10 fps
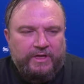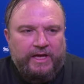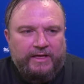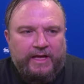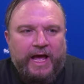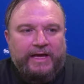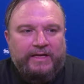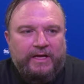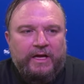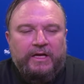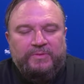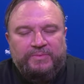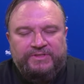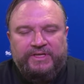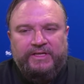I
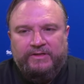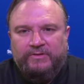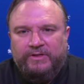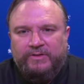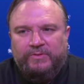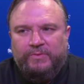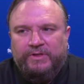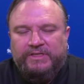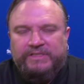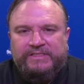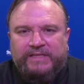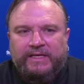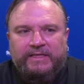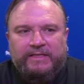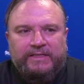100% agree with what he's
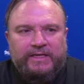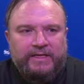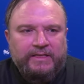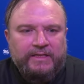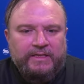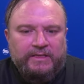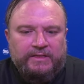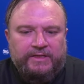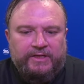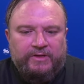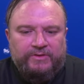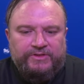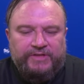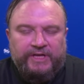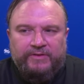saying, that, you know,
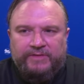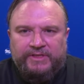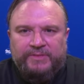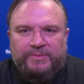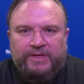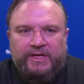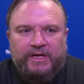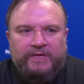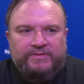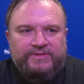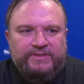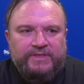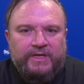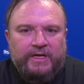generally in the playoffs,